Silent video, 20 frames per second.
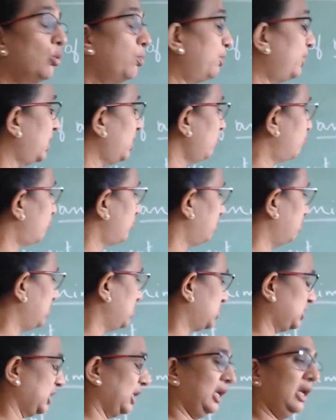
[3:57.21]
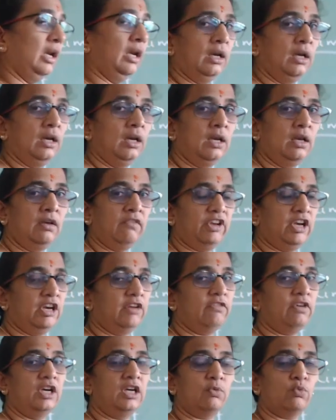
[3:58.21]
opening from the shell
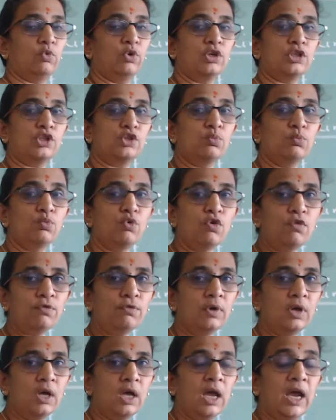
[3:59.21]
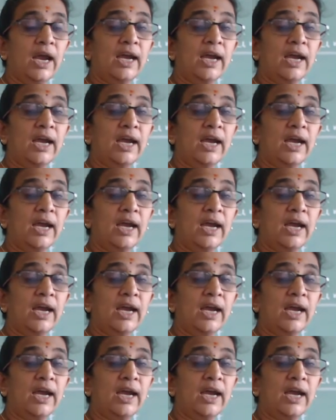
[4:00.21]
whenever it wants to move.